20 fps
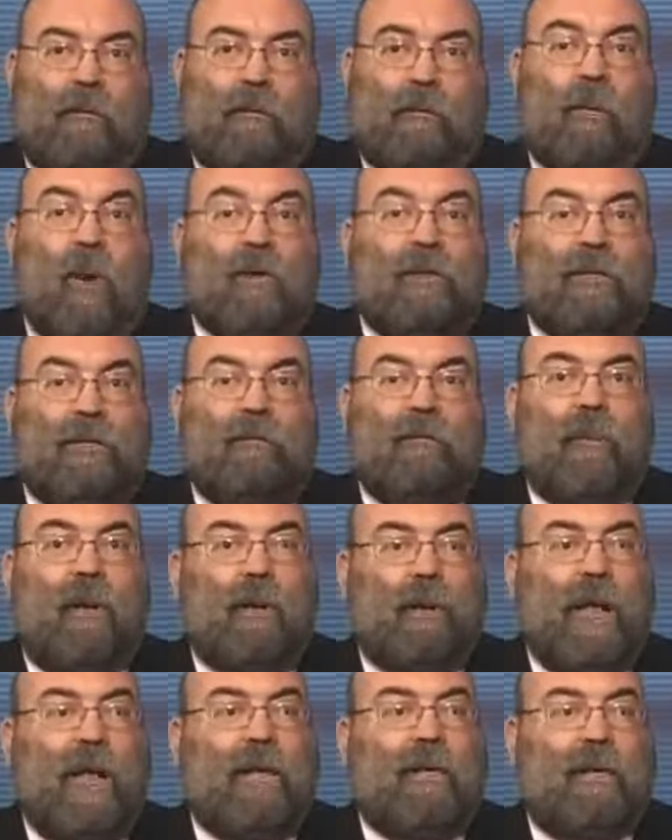Most of them
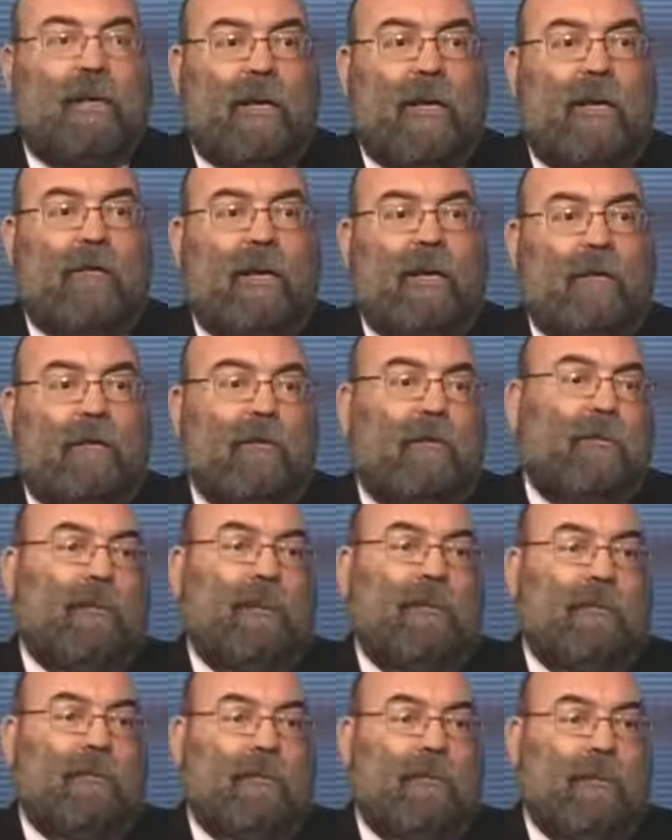are not common
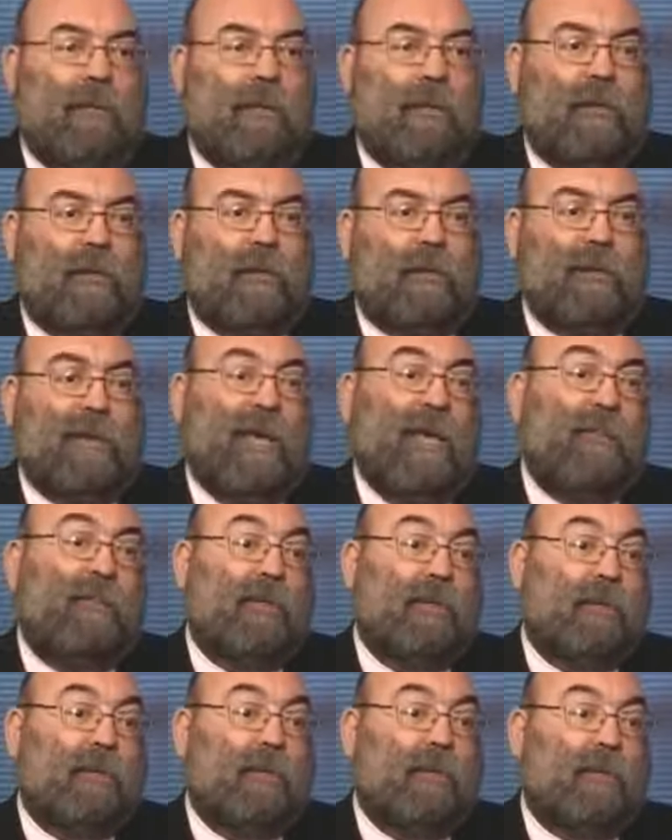
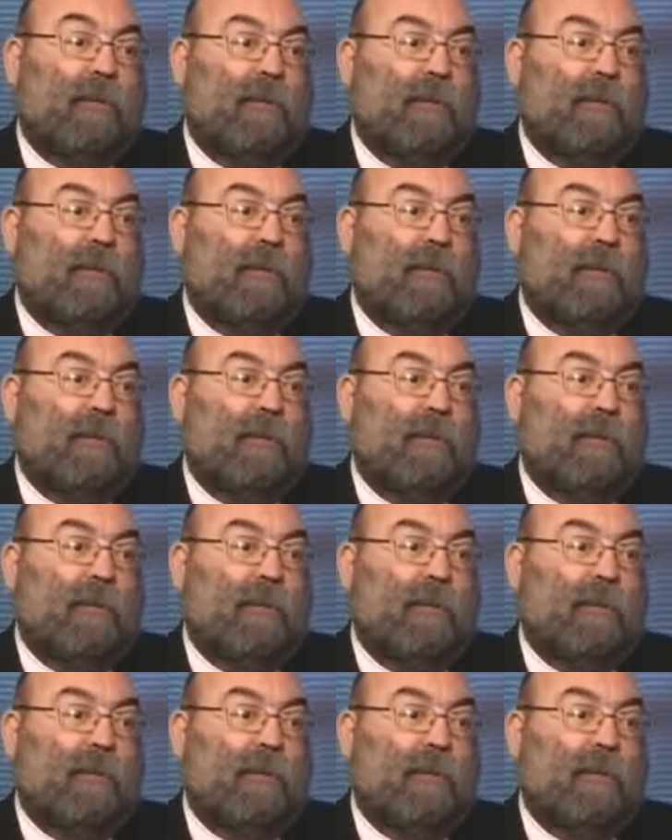names.